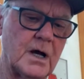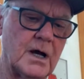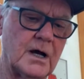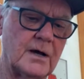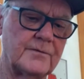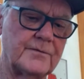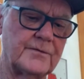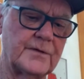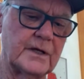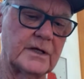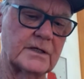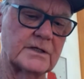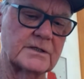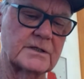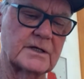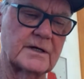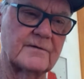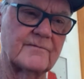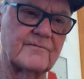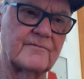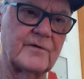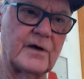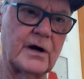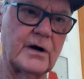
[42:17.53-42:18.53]
things
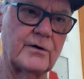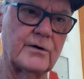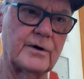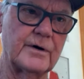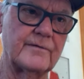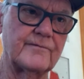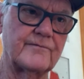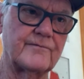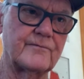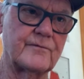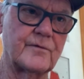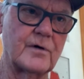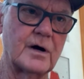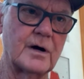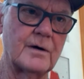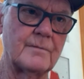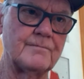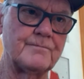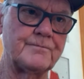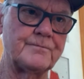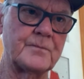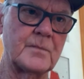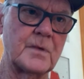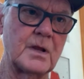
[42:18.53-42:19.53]
can vary
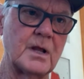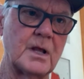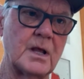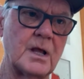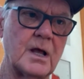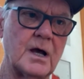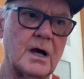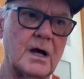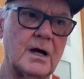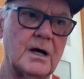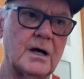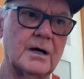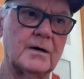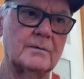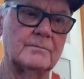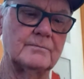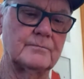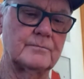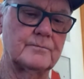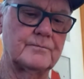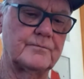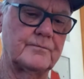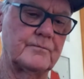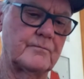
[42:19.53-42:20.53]
from um,
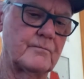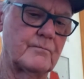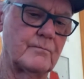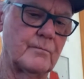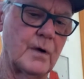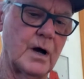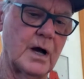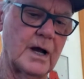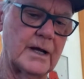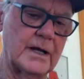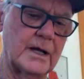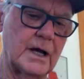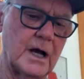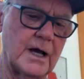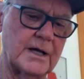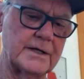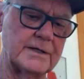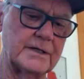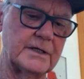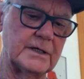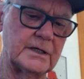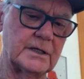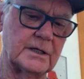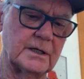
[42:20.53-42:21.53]
my
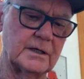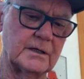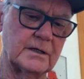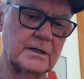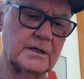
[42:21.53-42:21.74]
idea.